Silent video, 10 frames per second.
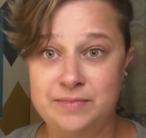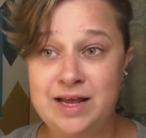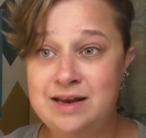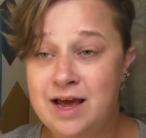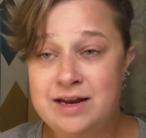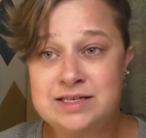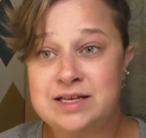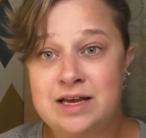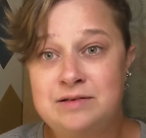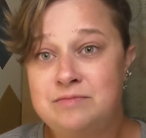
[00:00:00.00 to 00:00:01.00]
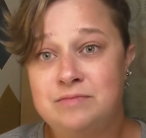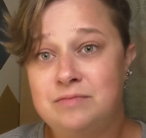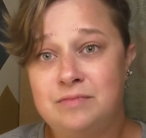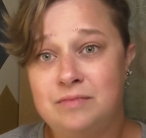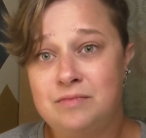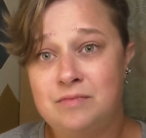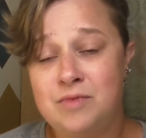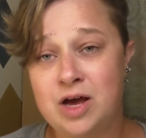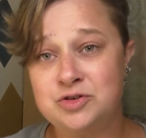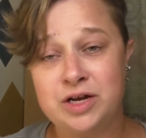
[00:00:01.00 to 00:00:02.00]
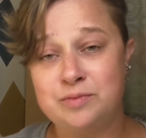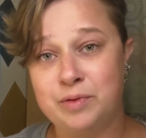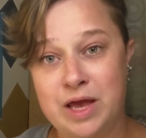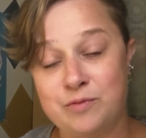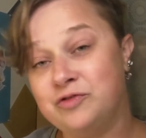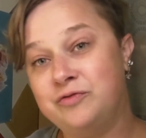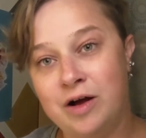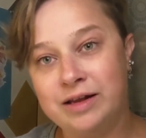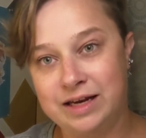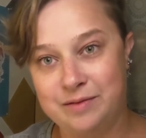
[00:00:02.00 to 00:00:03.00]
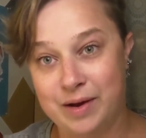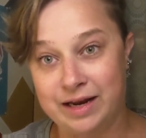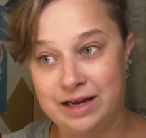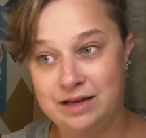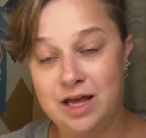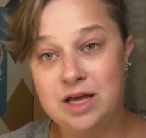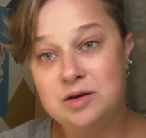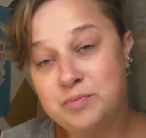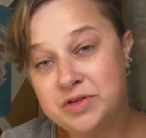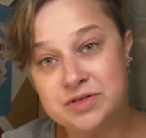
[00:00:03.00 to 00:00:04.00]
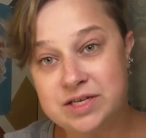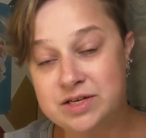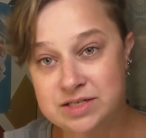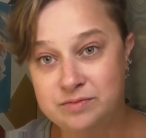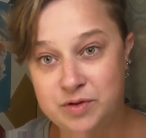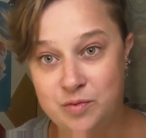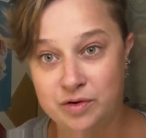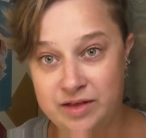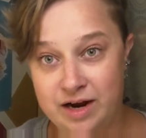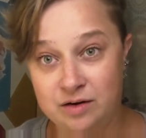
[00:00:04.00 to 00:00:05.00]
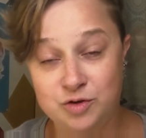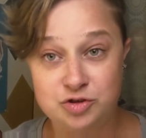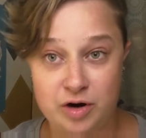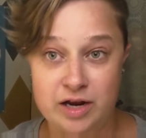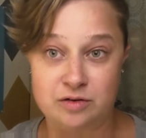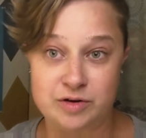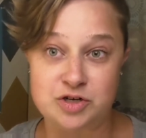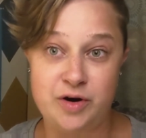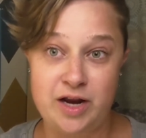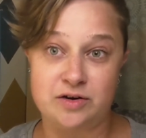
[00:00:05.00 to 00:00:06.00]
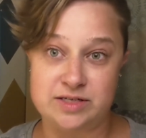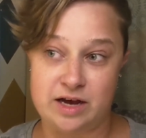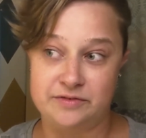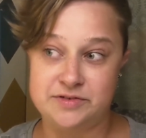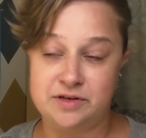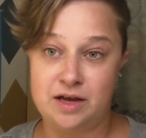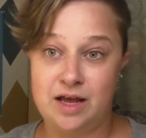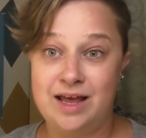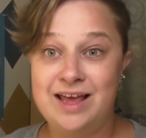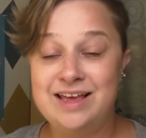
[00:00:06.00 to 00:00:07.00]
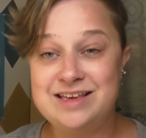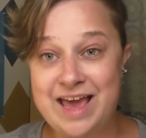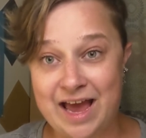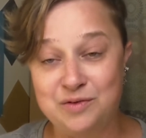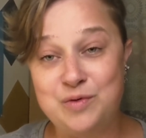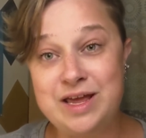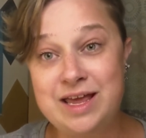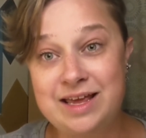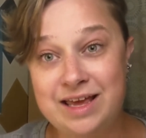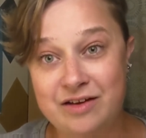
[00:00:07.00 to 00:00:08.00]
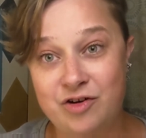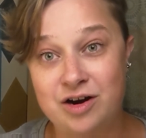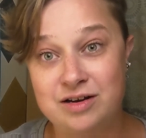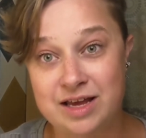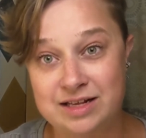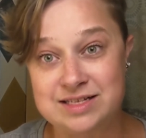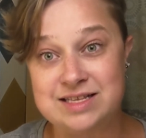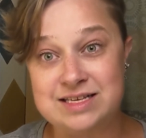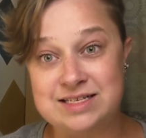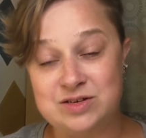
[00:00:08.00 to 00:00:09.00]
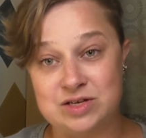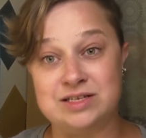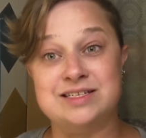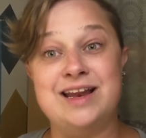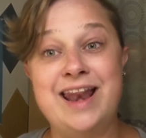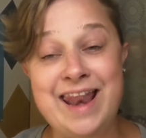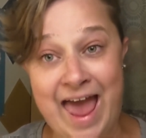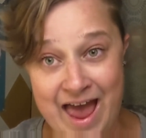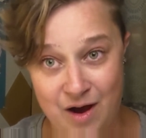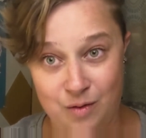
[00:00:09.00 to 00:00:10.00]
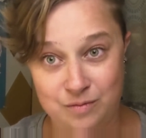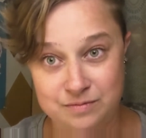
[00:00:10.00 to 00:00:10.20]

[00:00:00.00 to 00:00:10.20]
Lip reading: And not necessarily not trying to blame or fault anybody, but those skills simply weren't there and we're trying to retrain ourselves. Can we give our kids these skills now?